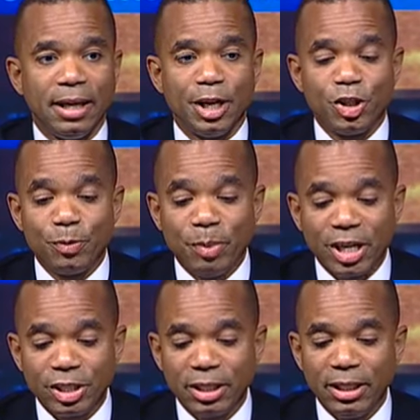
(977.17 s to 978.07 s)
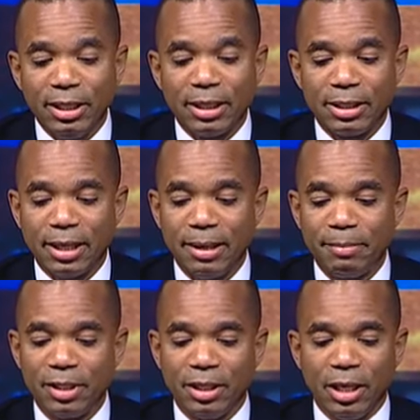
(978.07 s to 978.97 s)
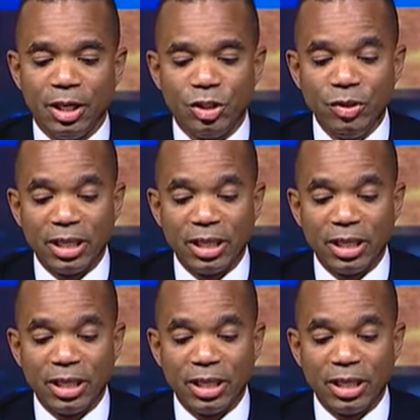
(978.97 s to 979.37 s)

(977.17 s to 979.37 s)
especially the attempt to